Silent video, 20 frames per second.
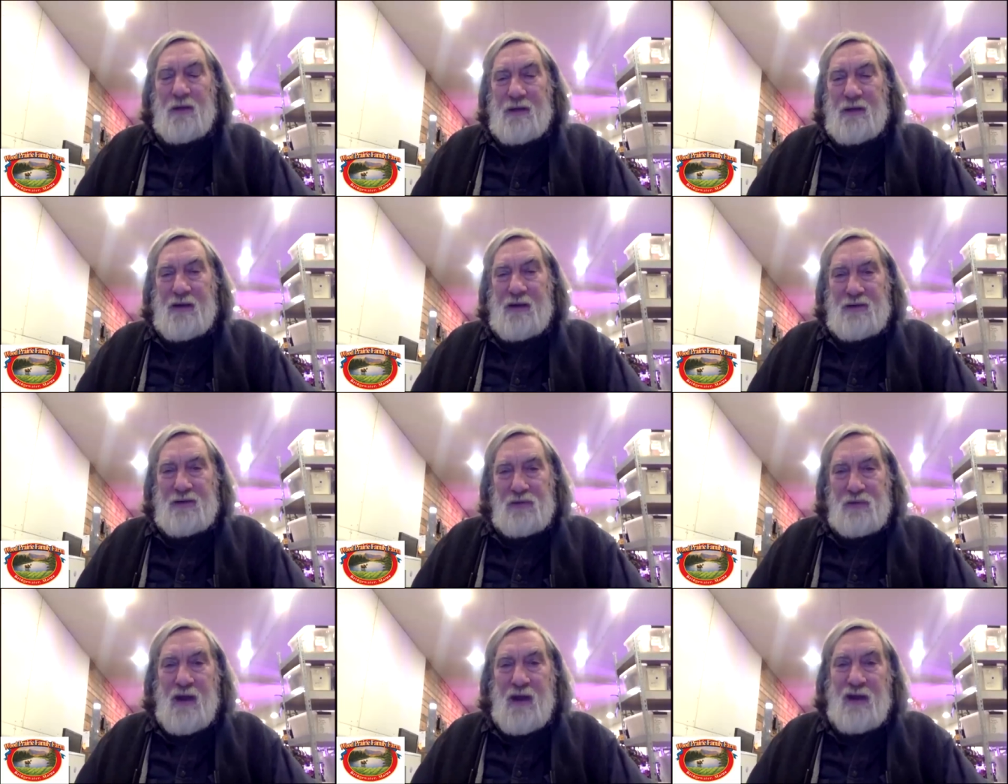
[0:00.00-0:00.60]

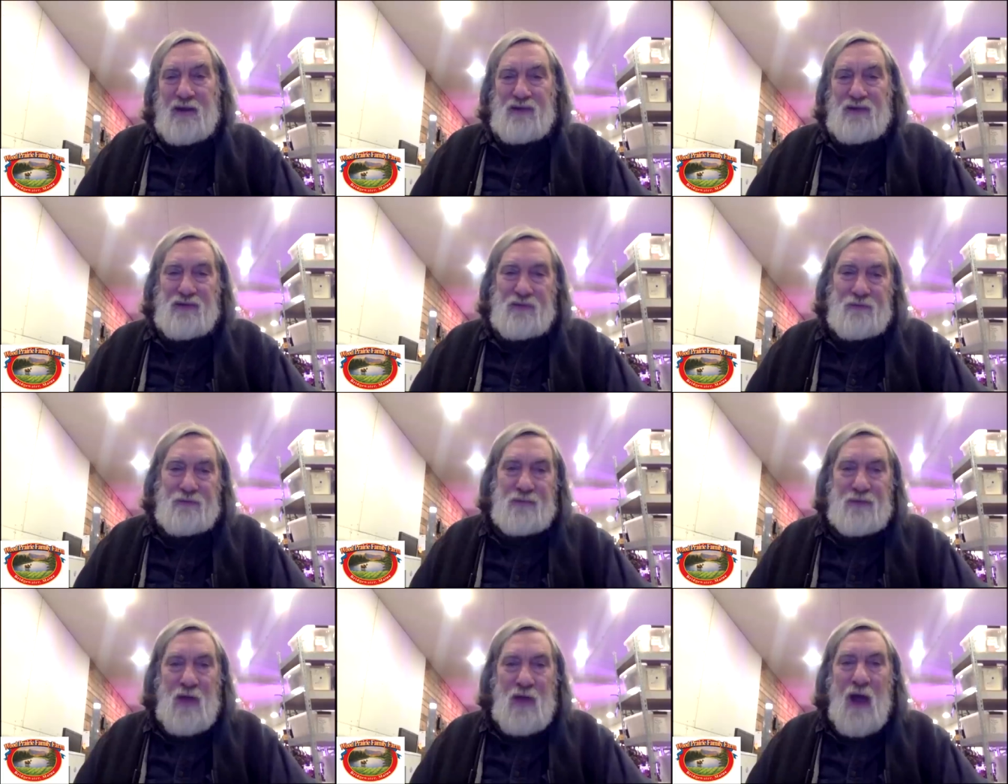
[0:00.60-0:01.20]
ability to
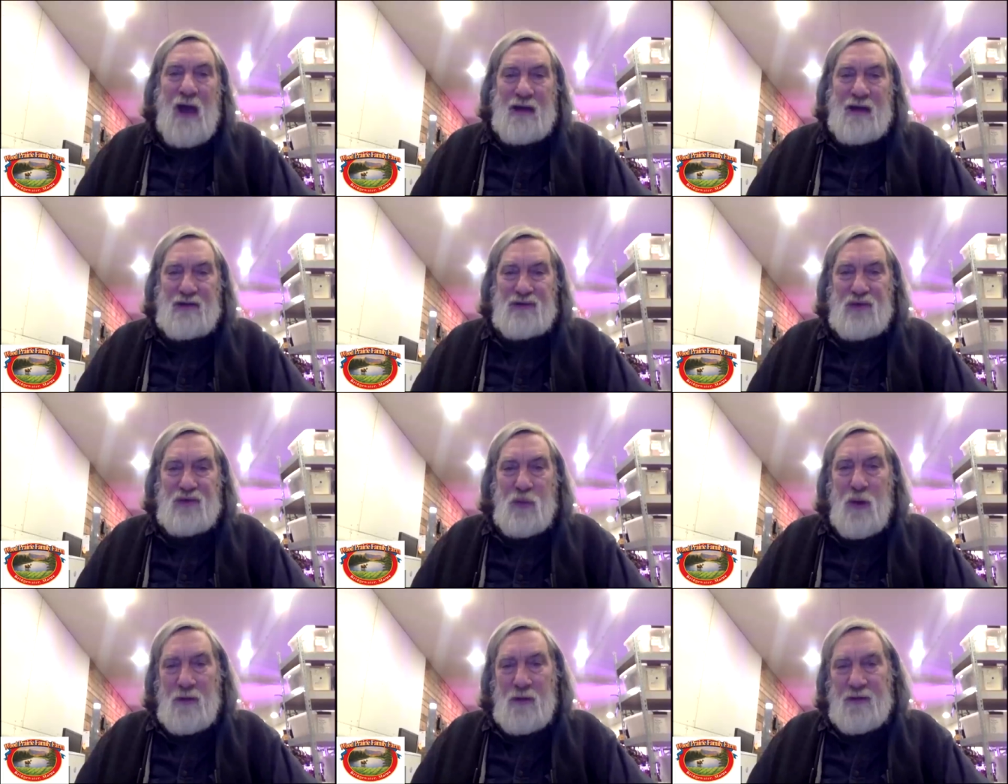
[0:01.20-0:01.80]
raise
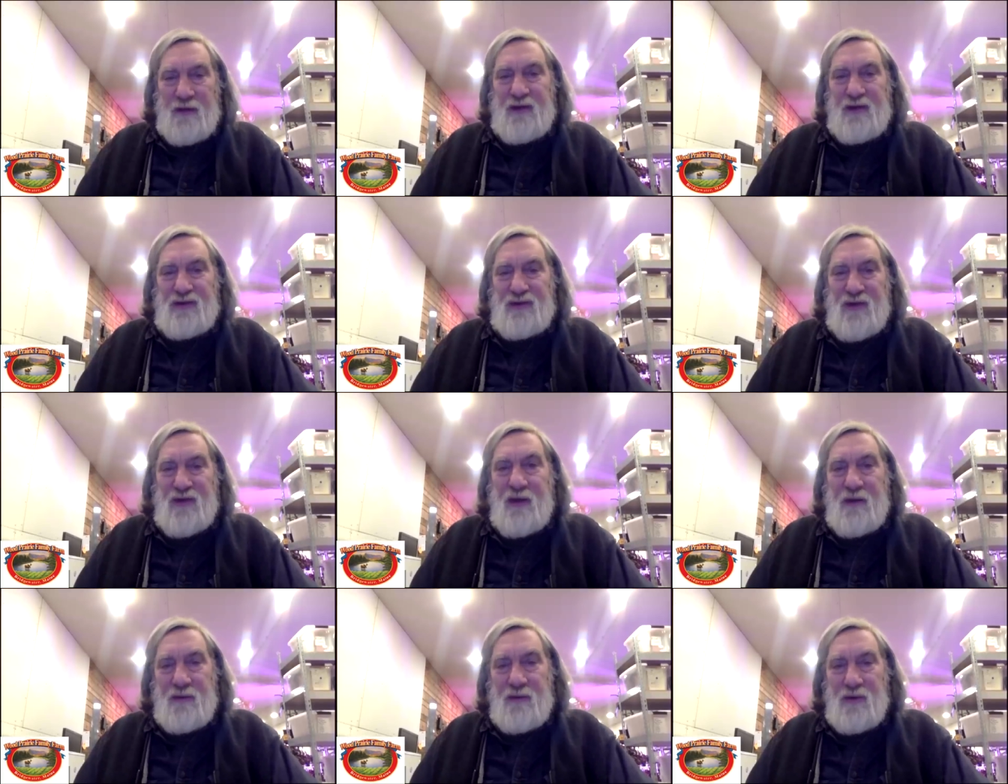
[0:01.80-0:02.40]
the highest
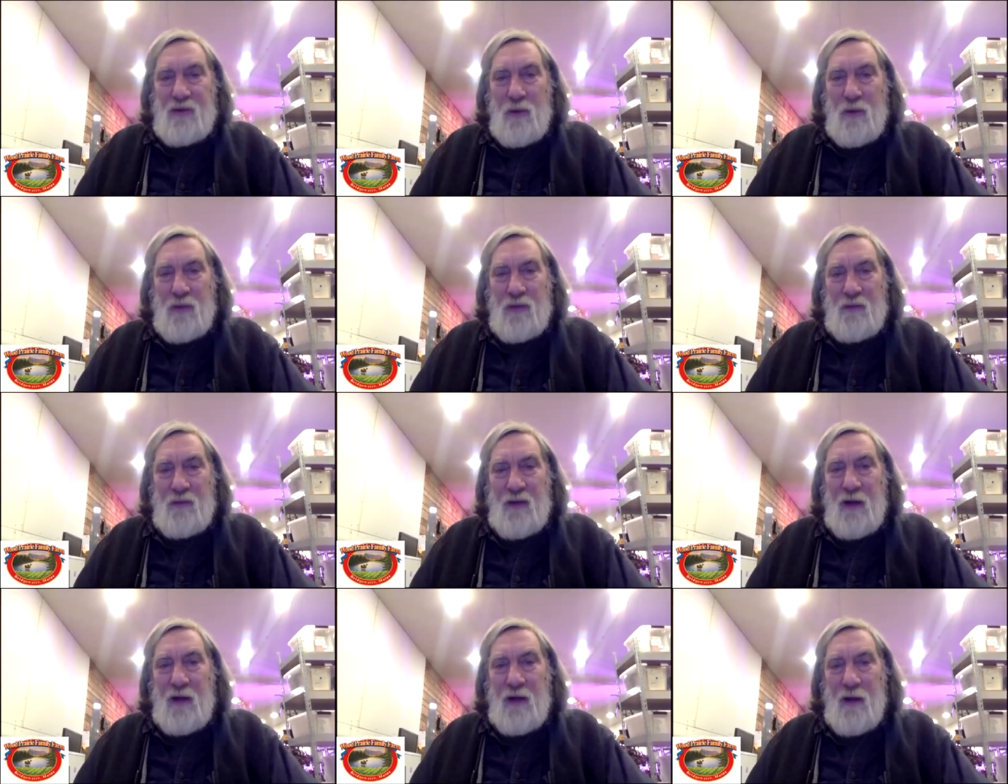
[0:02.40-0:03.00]
quality
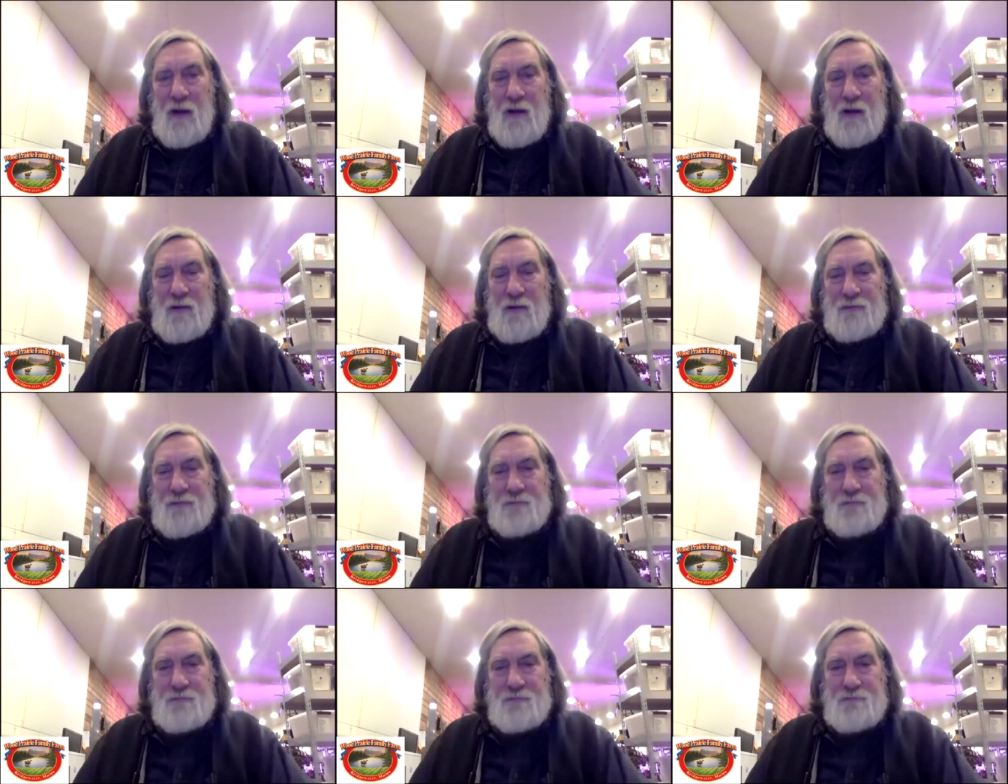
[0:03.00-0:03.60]
seed in North
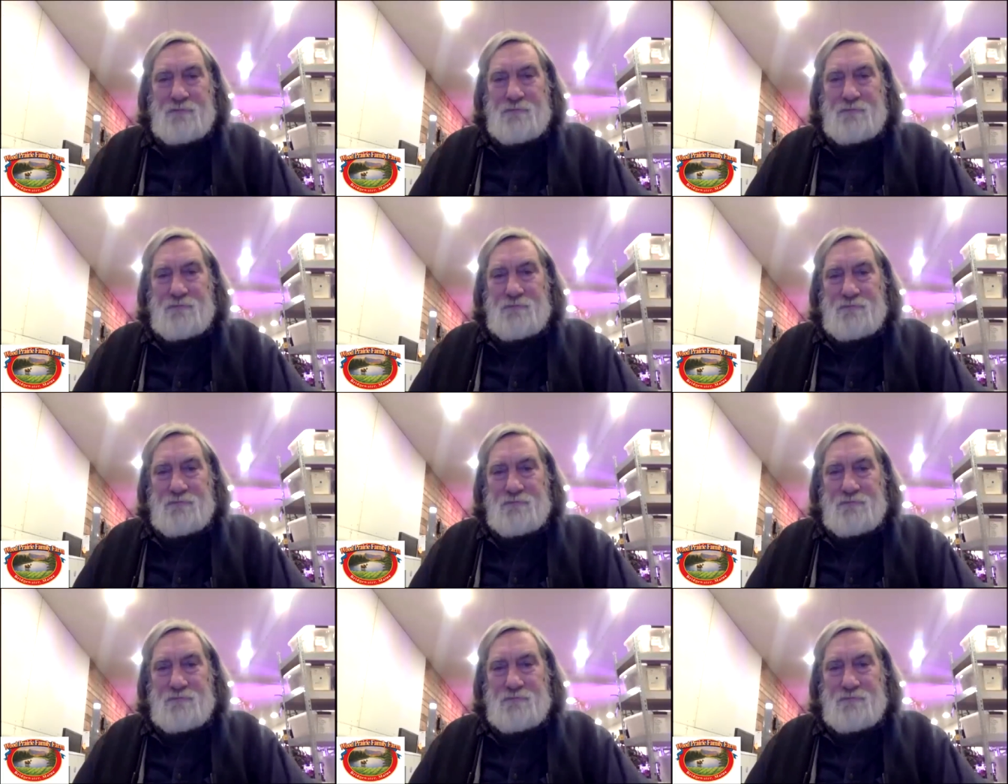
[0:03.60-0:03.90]
America.